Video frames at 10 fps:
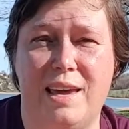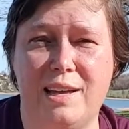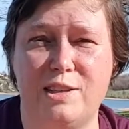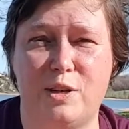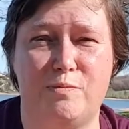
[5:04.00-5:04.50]

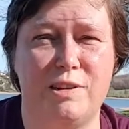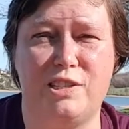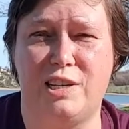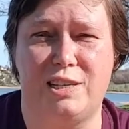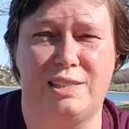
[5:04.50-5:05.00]
into
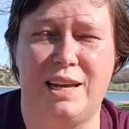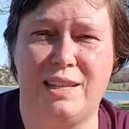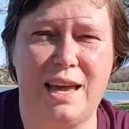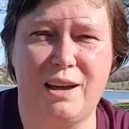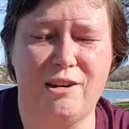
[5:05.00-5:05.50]
bridges,
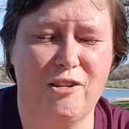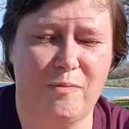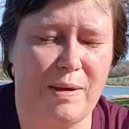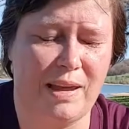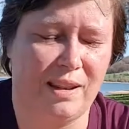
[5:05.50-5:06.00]
and that could
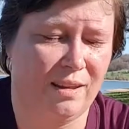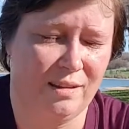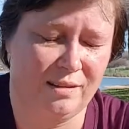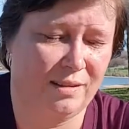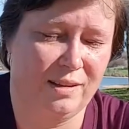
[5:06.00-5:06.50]
have been,
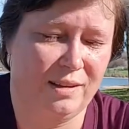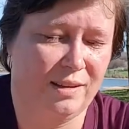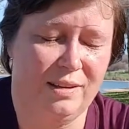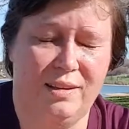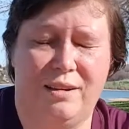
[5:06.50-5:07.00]

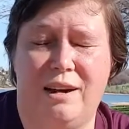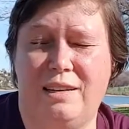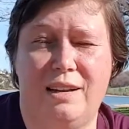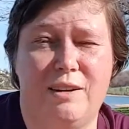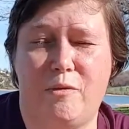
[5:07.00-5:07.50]
I
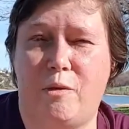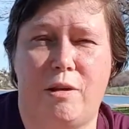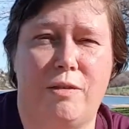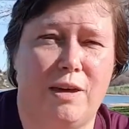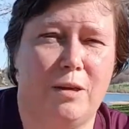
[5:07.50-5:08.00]
don't even
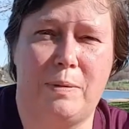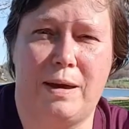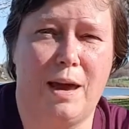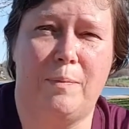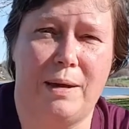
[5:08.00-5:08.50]
want to think
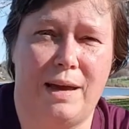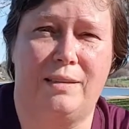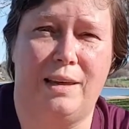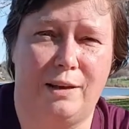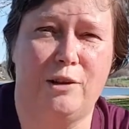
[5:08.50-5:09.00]
about how
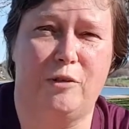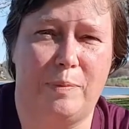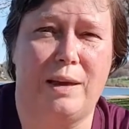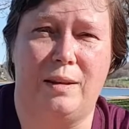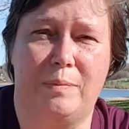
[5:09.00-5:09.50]
bad that could have
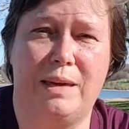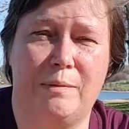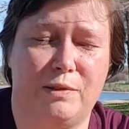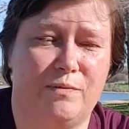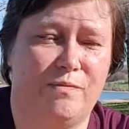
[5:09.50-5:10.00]
been, but
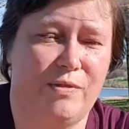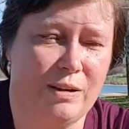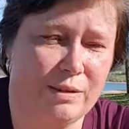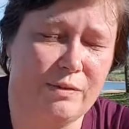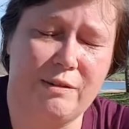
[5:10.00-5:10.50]
it was
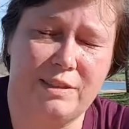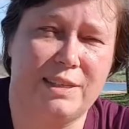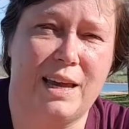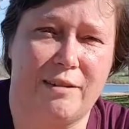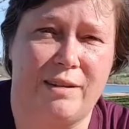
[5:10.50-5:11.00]
very, very
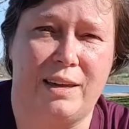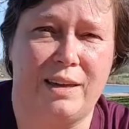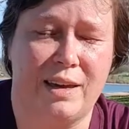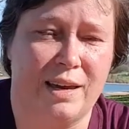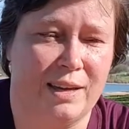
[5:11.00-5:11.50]
scary
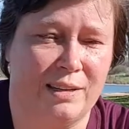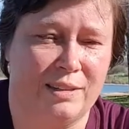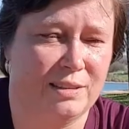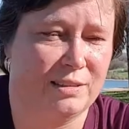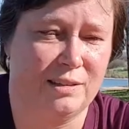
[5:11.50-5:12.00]

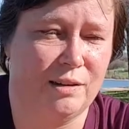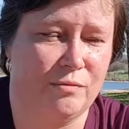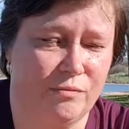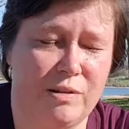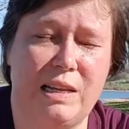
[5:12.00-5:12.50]
and a
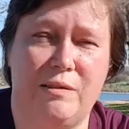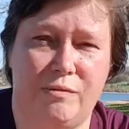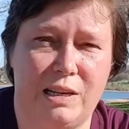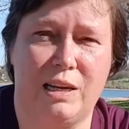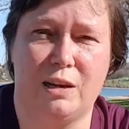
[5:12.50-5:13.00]
really,
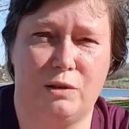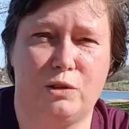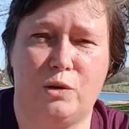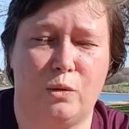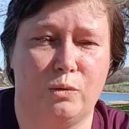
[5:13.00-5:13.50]
really
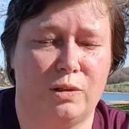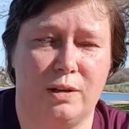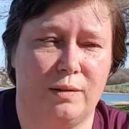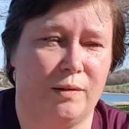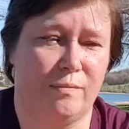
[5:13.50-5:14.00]
close call.
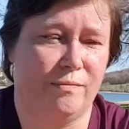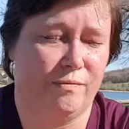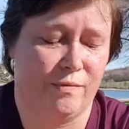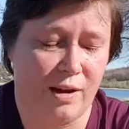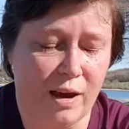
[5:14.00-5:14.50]
So I'm
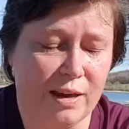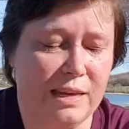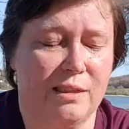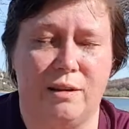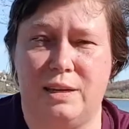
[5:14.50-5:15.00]

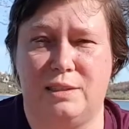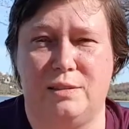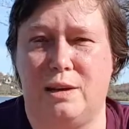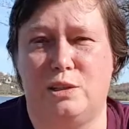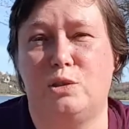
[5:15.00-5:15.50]
lucky that
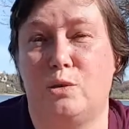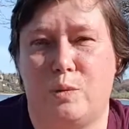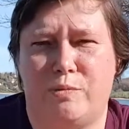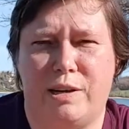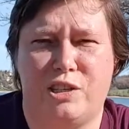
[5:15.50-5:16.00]
I saw
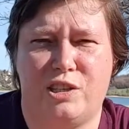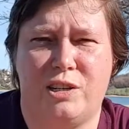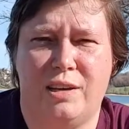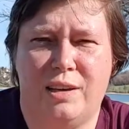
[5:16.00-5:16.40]
the bridge,